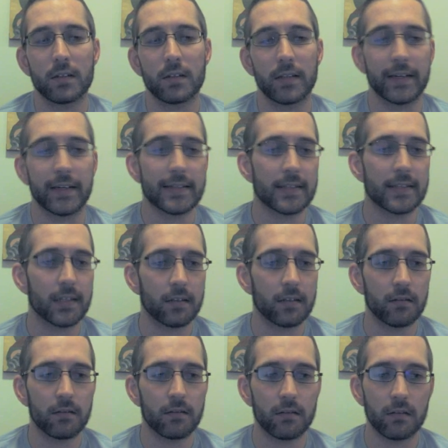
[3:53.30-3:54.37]
Like I
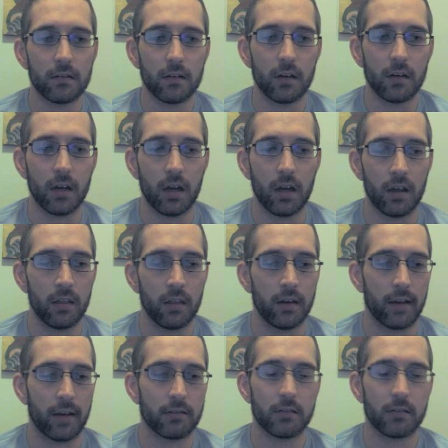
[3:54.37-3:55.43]
said, the
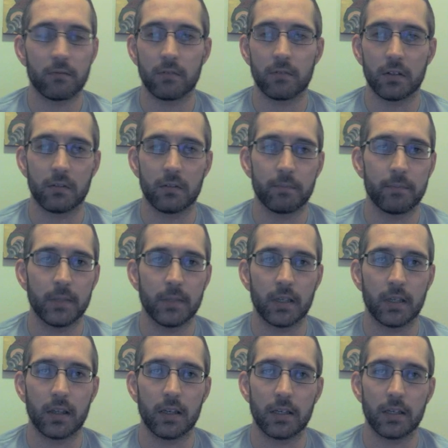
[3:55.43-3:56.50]
next real big
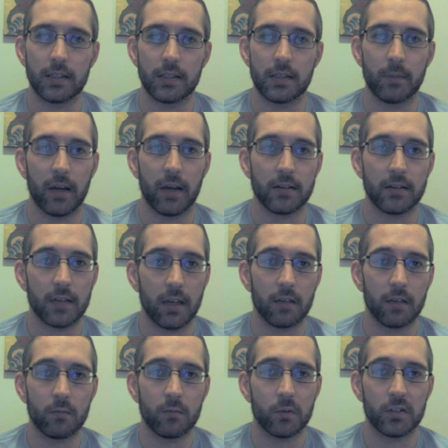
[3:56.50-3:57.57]
thing is the PET
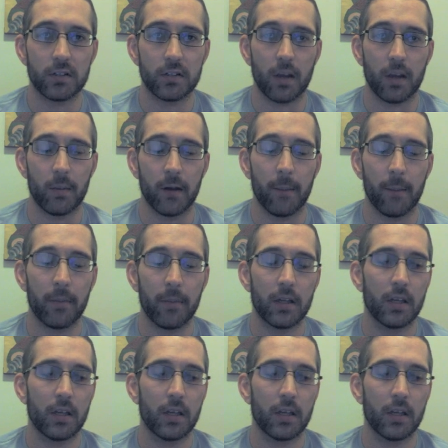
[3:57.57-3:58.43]
scan, which is coming up.